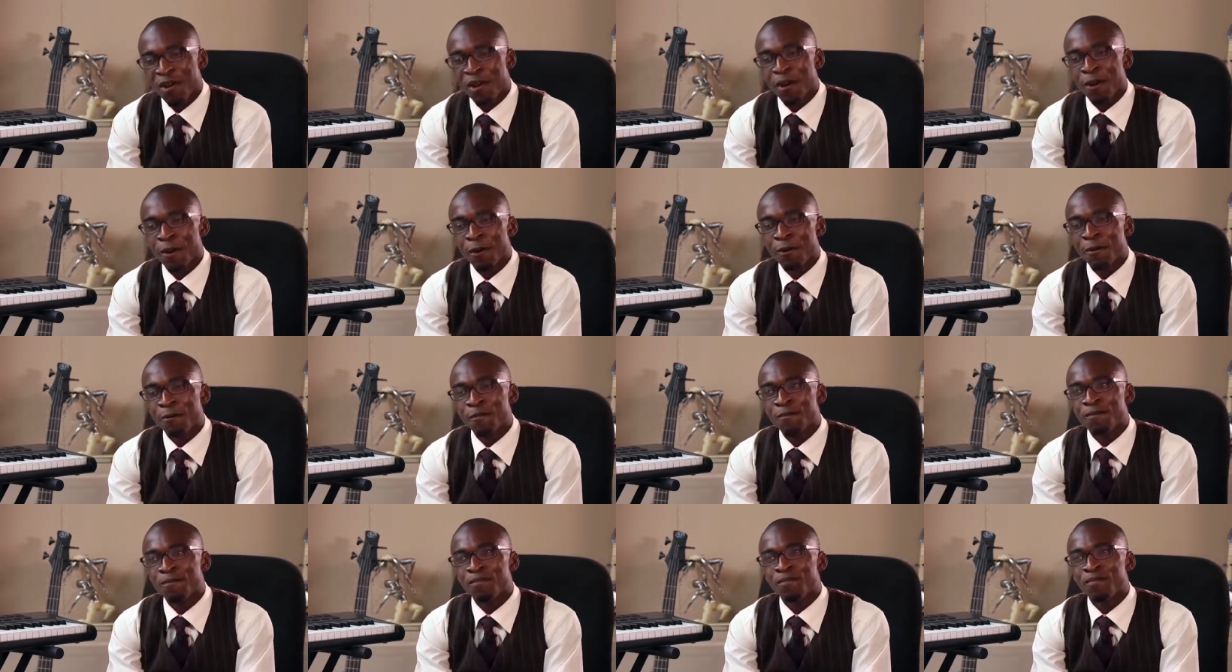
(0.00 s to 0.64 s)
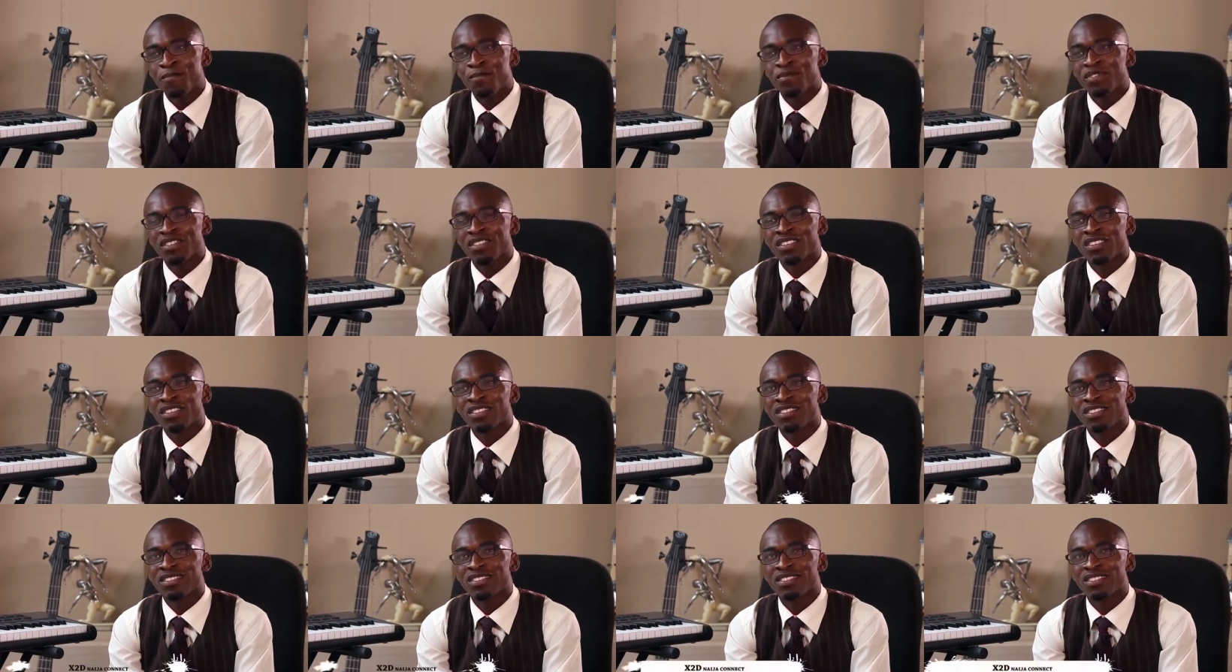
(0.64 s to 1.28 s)
Um,
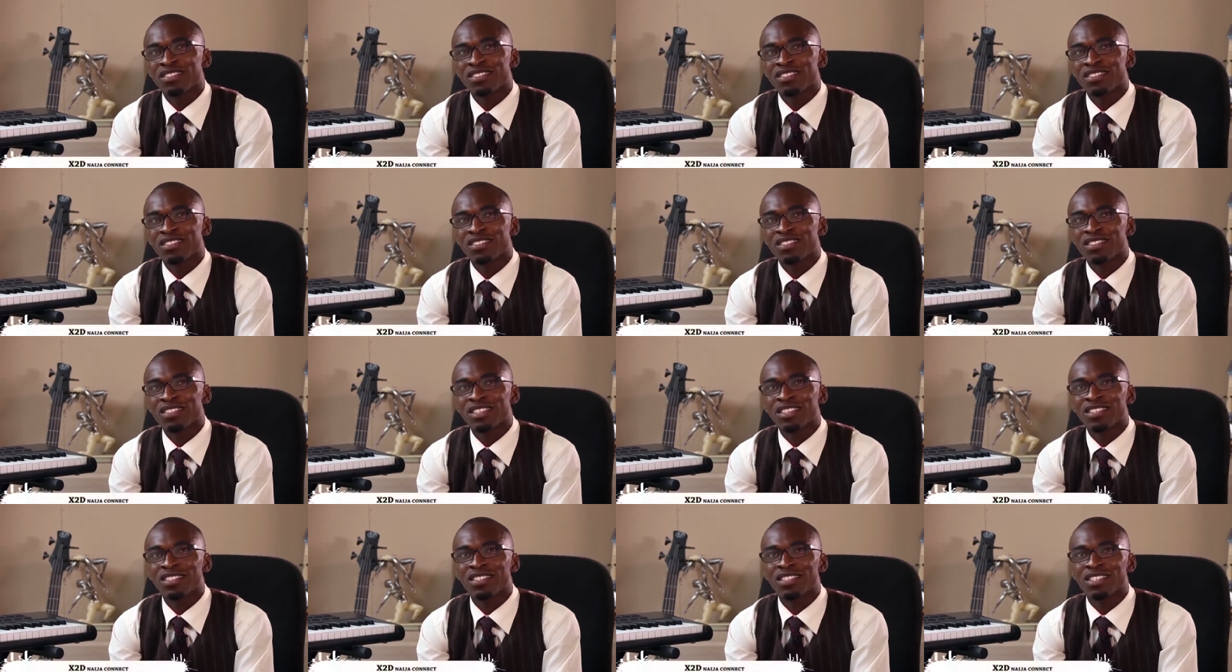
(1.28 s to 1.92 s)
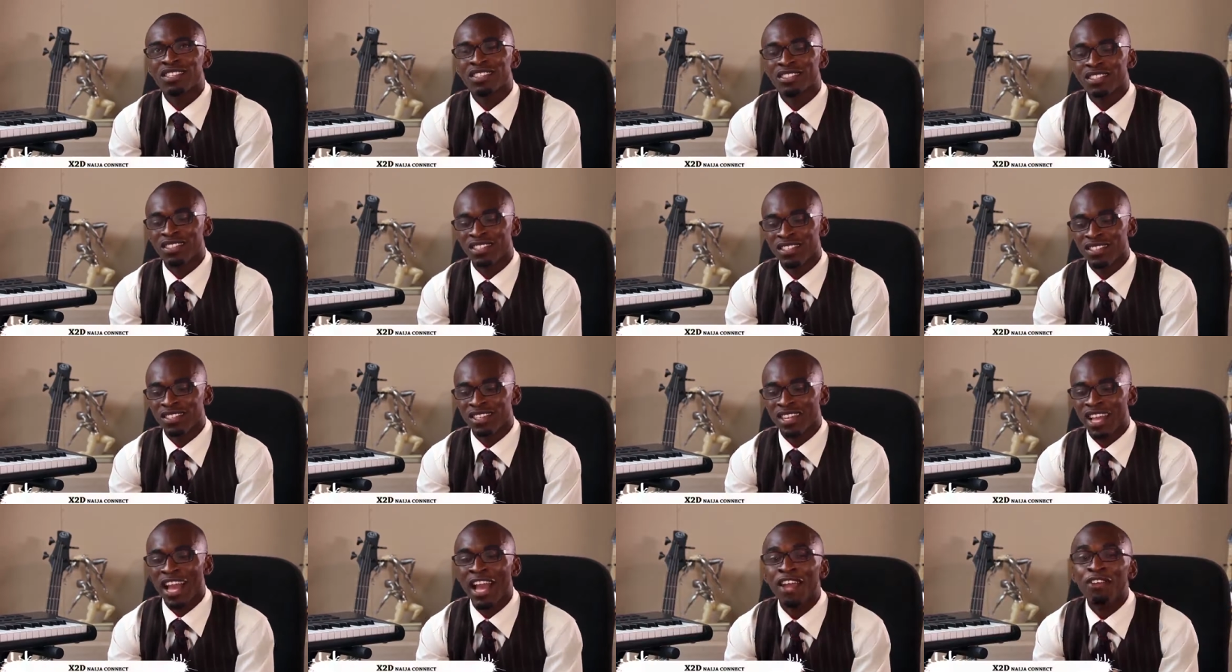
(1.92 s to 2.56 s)
the, the, the,
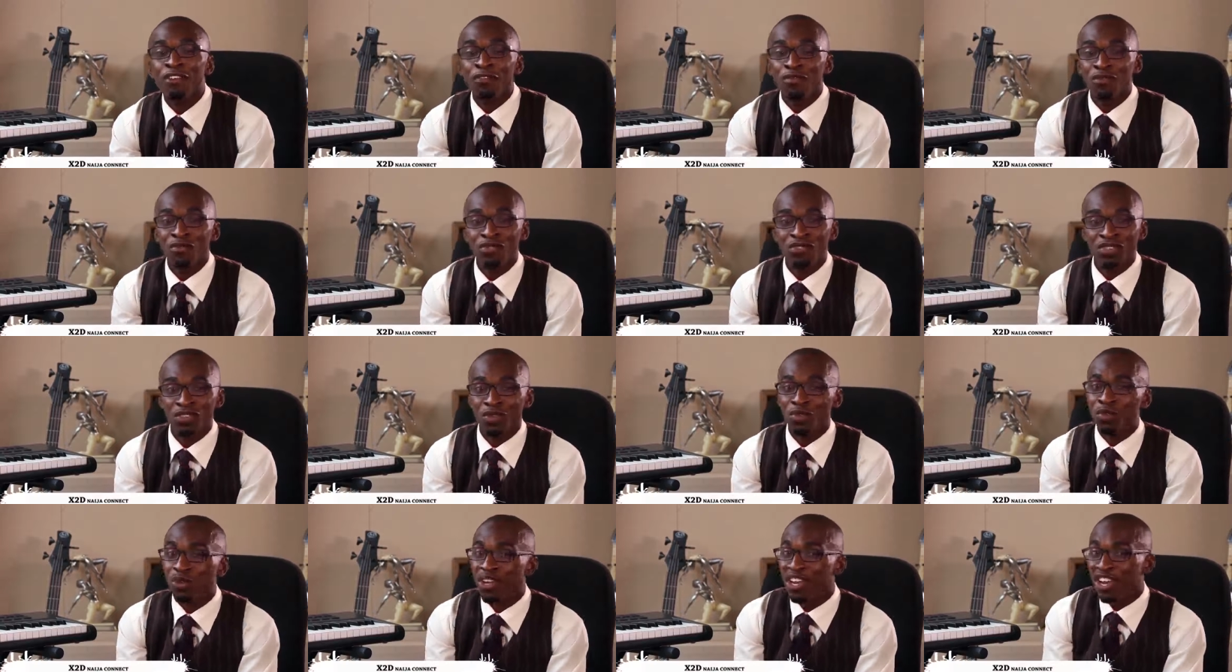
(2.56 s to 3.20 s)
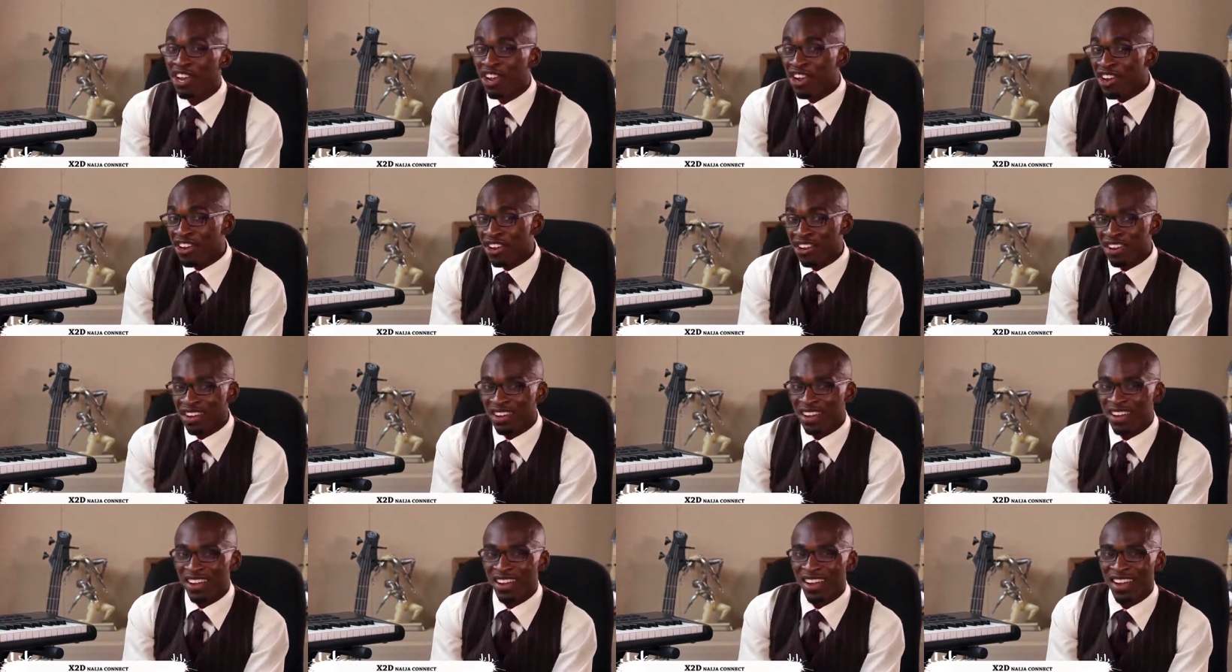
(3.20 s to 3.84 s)
the, kind of music we hear
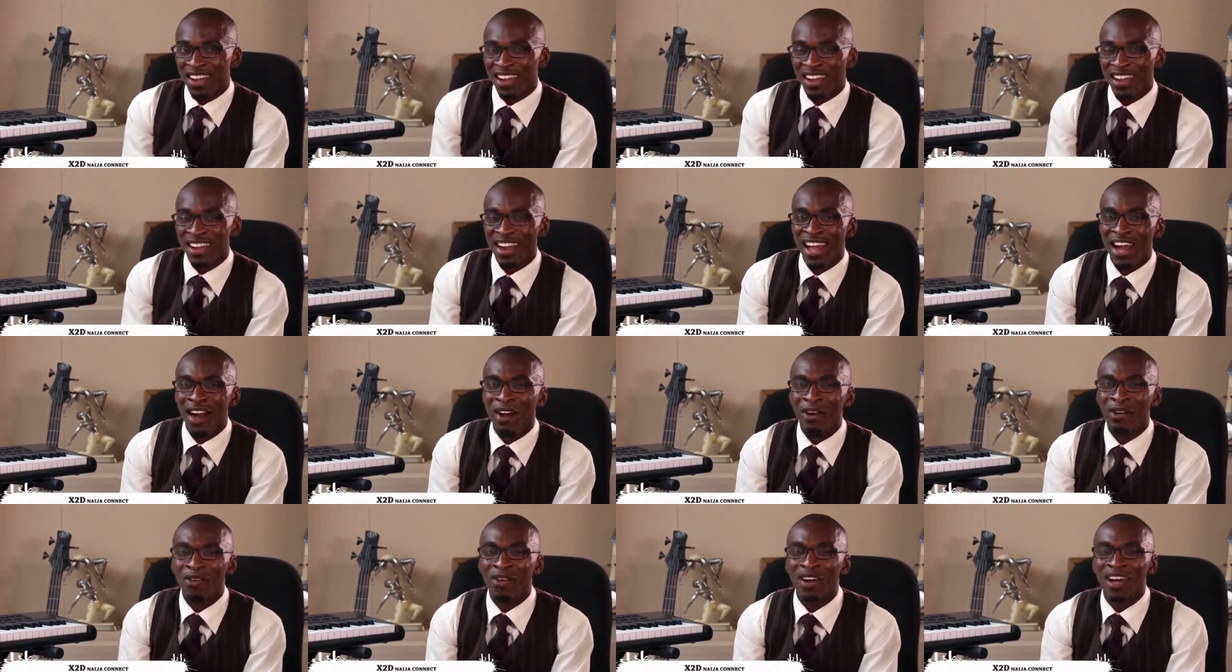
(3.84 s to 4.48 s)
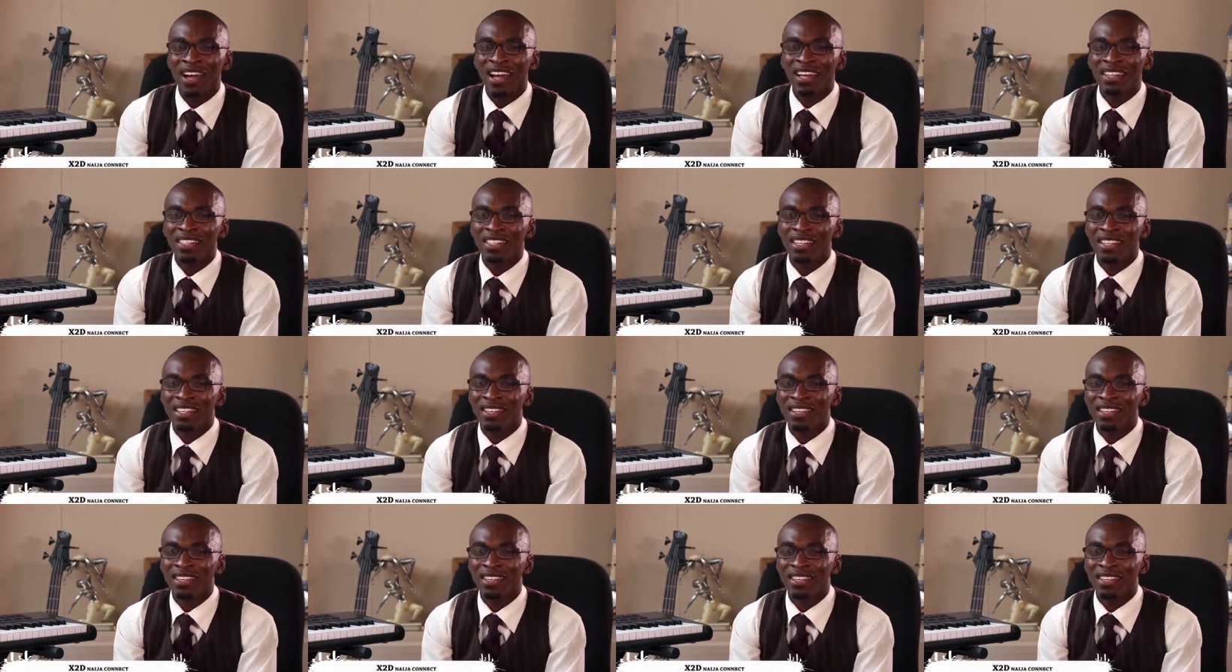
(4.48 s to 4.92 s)
now and